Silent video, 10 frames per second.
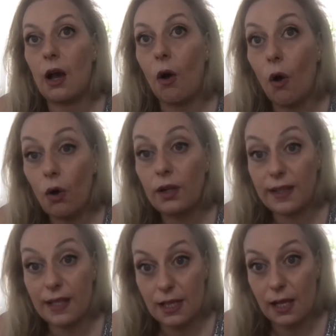all
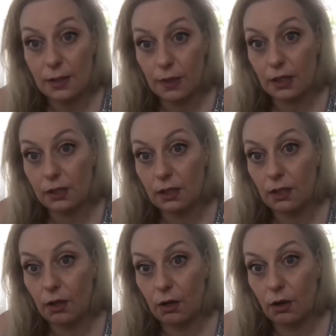these aspects
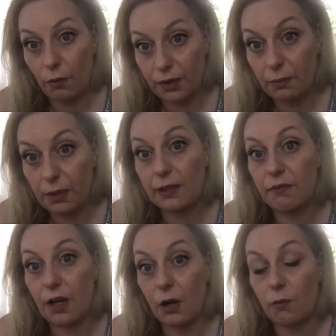of the built
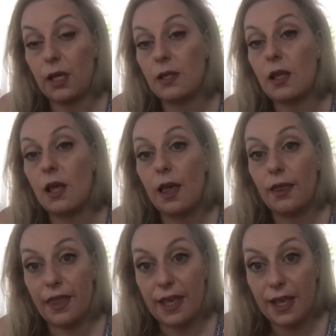environment,
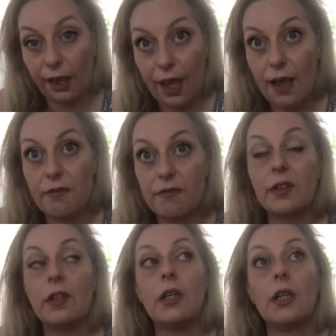they have
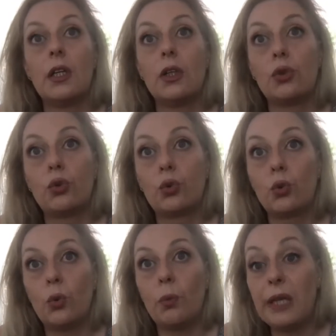
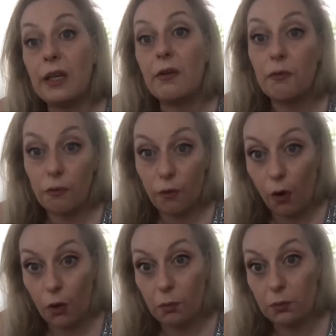to be
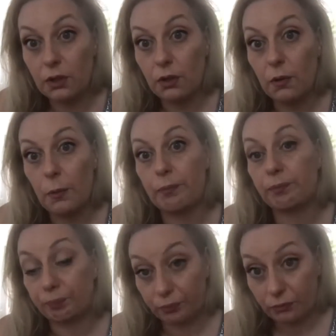informed
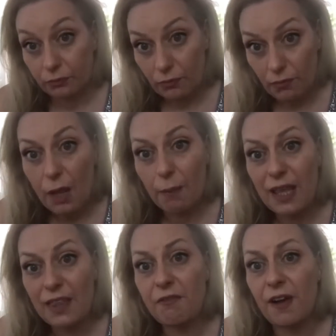by
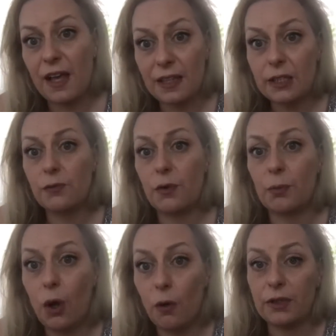the findings from
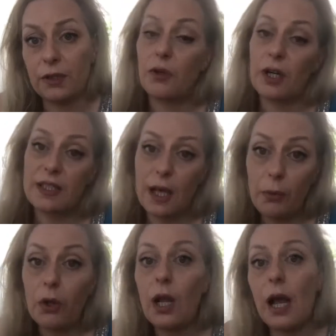COVID. For
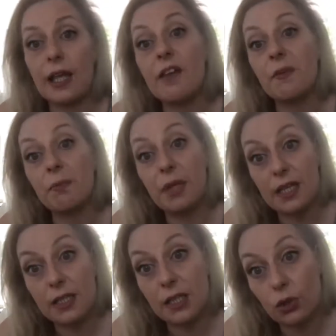example, I have a
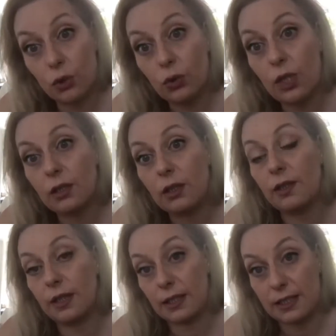PhD student
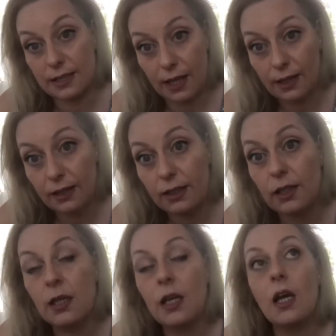that is starting
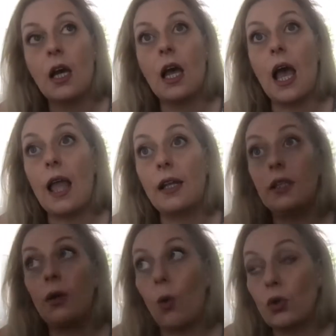and
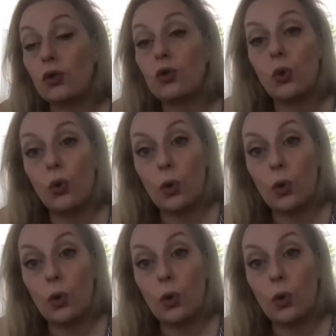wants to look